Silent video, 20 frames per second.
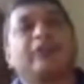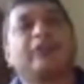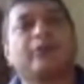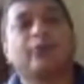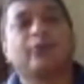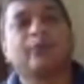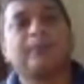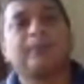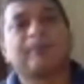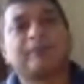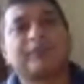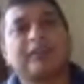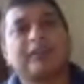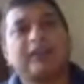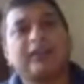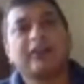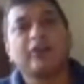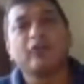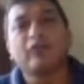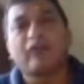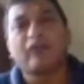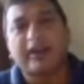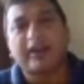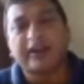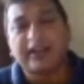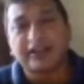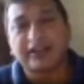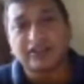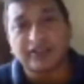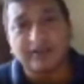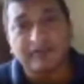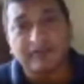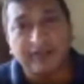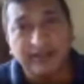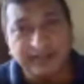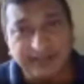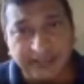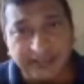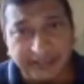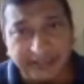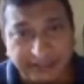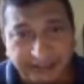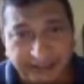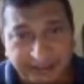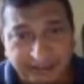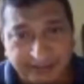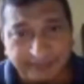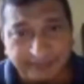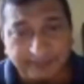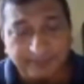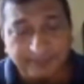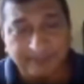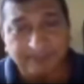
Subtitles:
you new financial facilities.